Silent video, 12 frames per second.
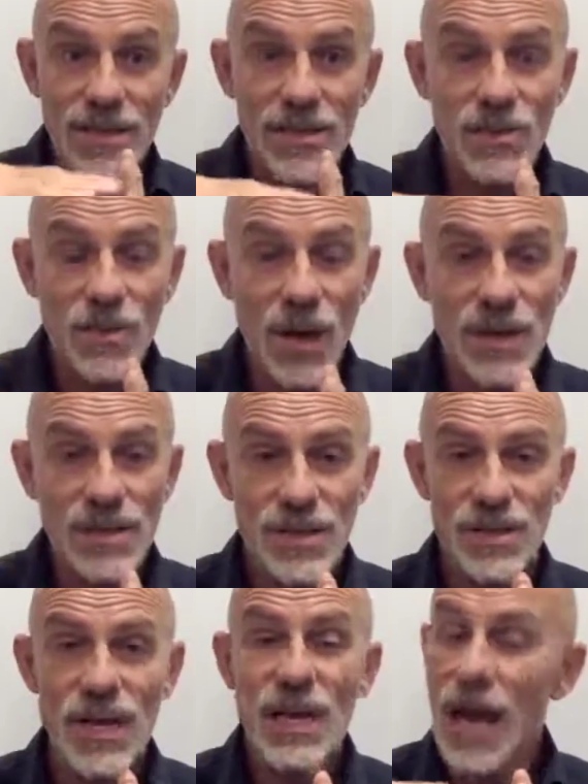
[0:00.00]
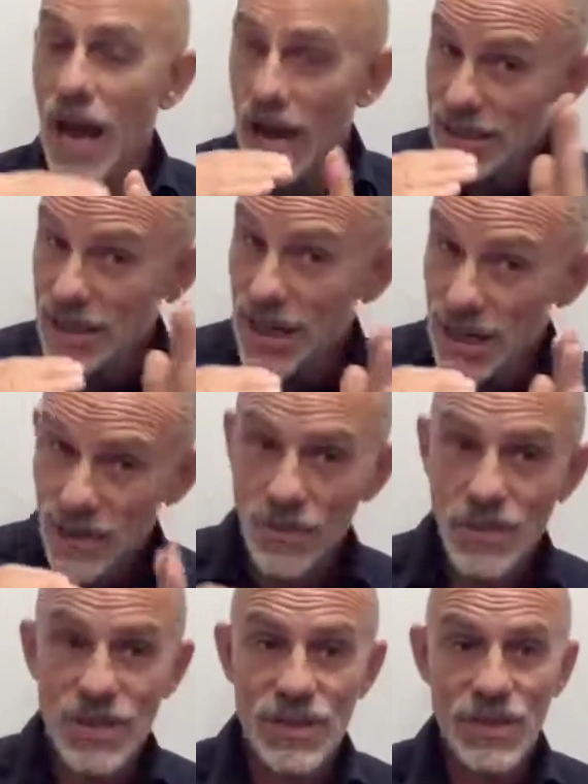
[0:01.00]
situations as
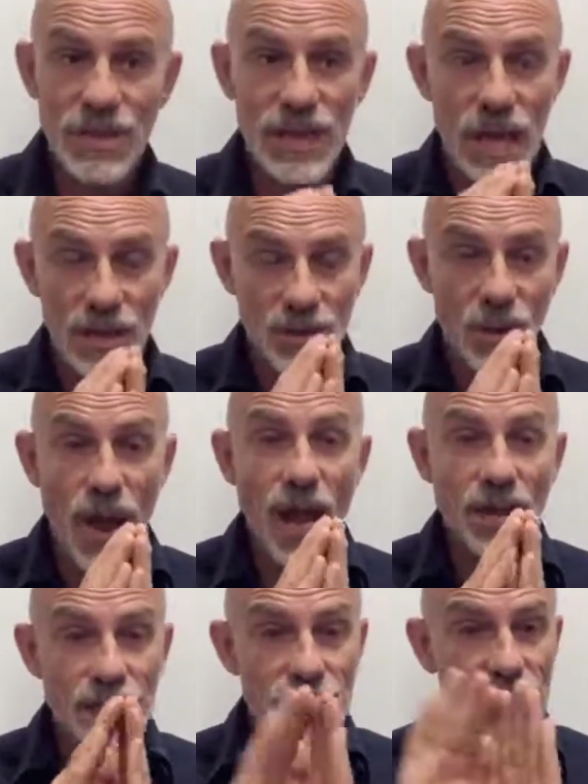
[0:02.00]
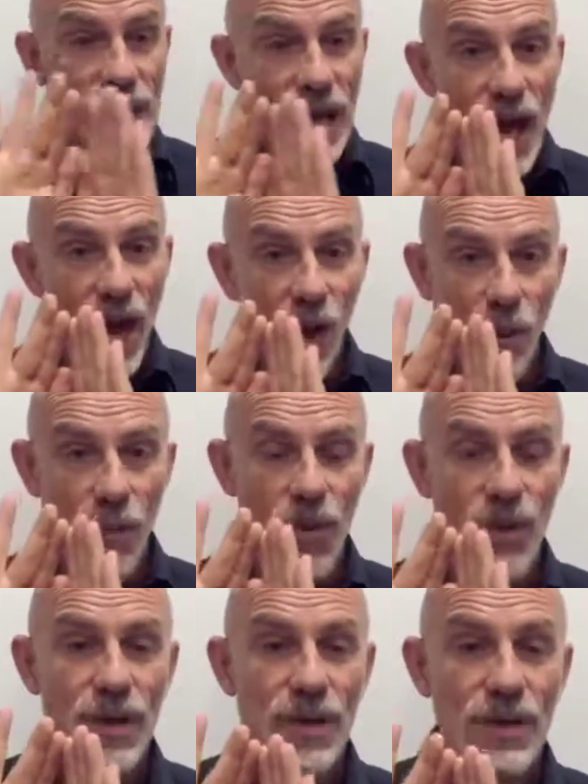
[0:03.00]
with C, to actually help
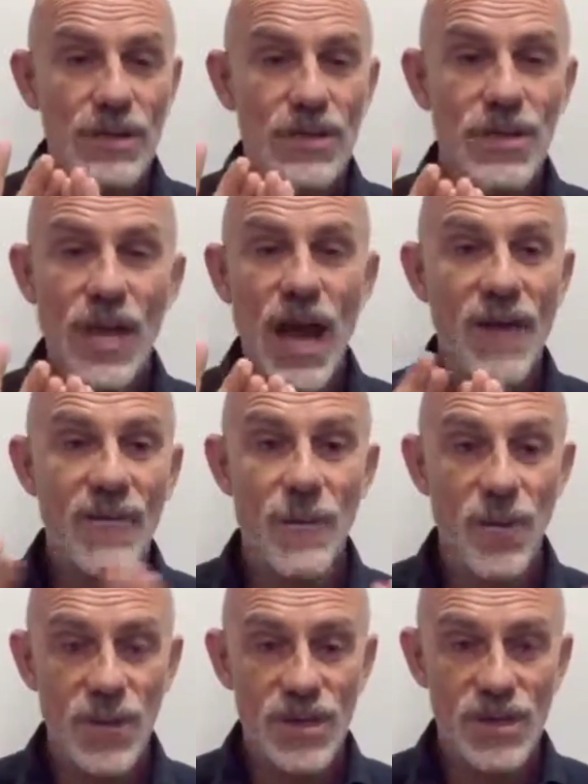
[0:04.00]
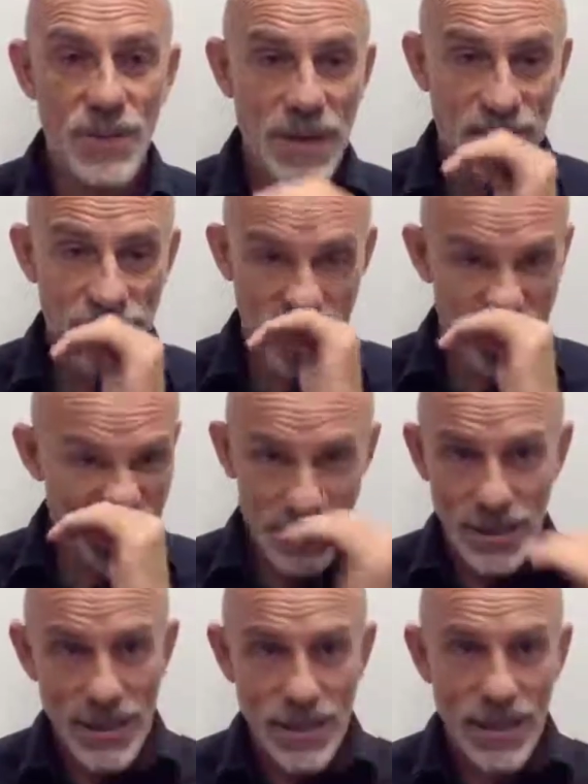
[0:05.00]
her to have a broader span of vision,
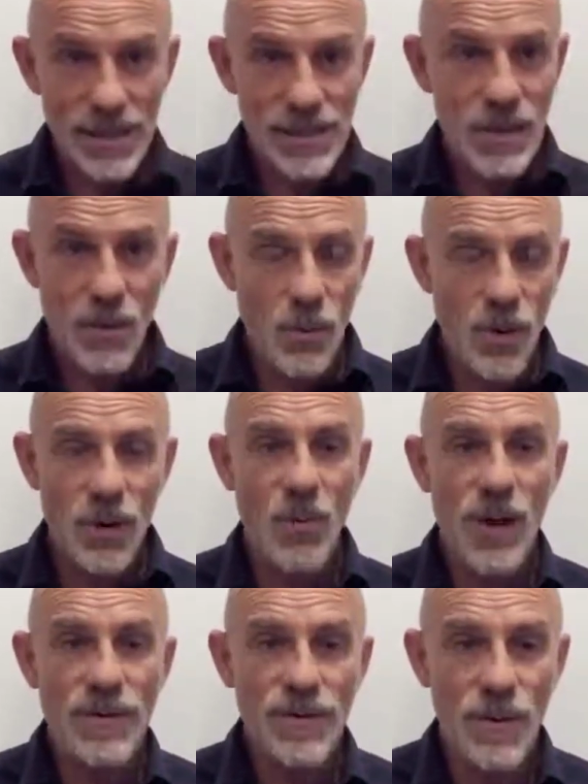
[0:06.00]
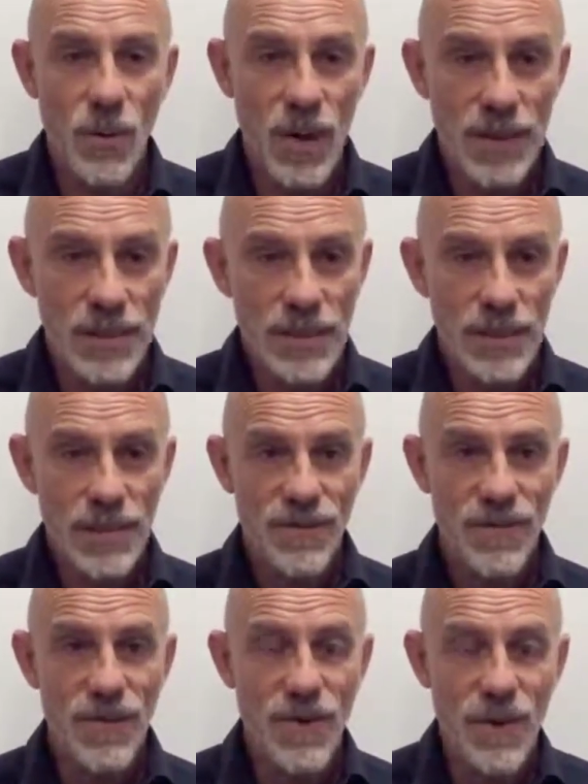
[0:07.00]
what a wonderful way
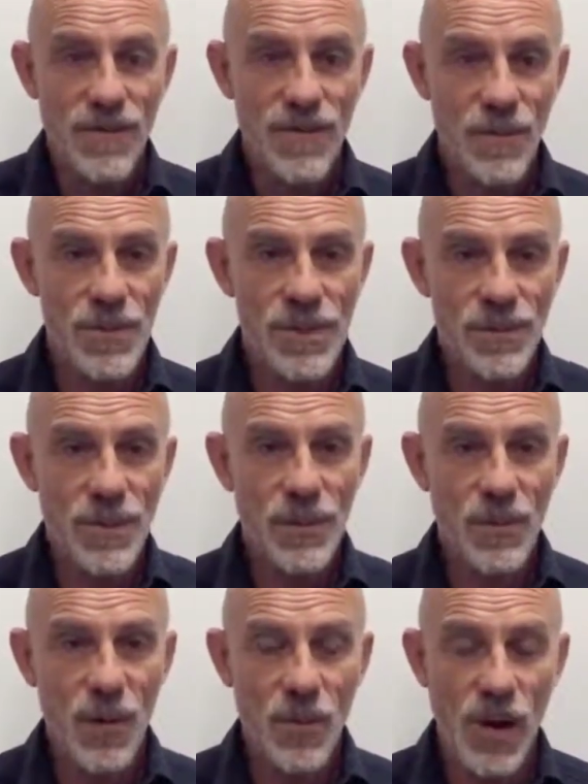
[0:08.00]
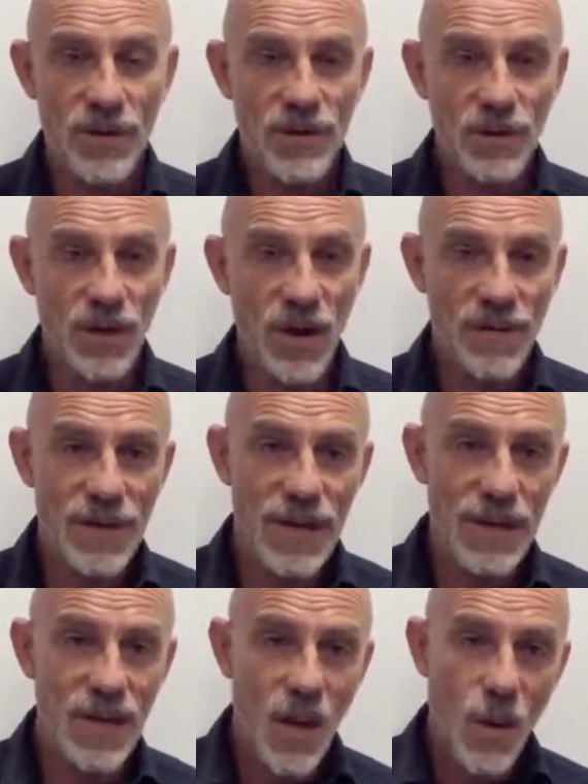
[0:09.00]
for me to make my way through life,
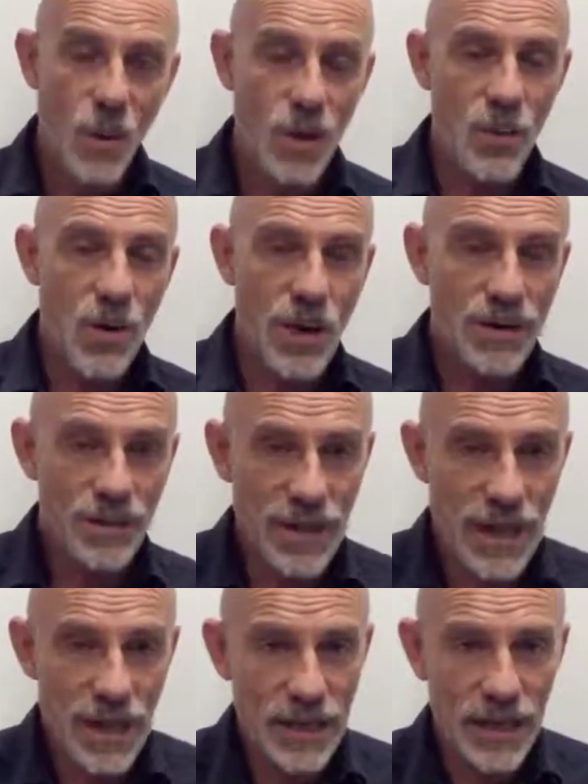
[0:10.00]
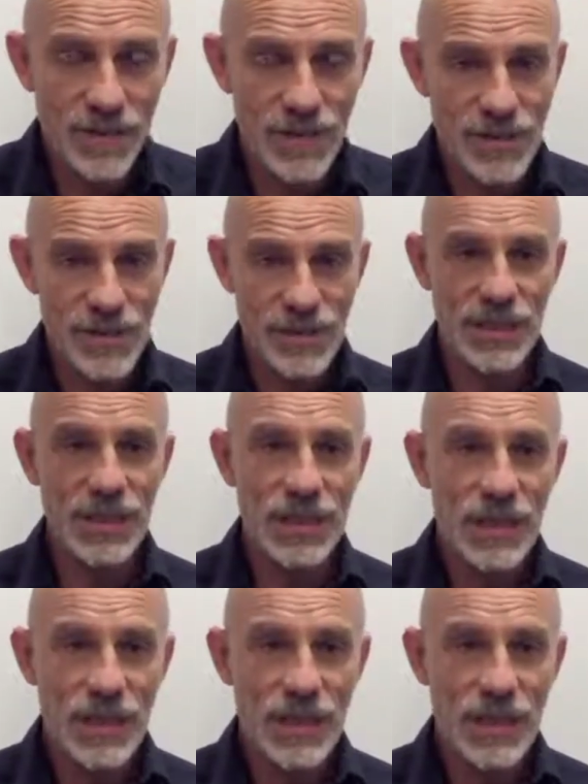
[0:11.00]
and what a wonderful outcome for C.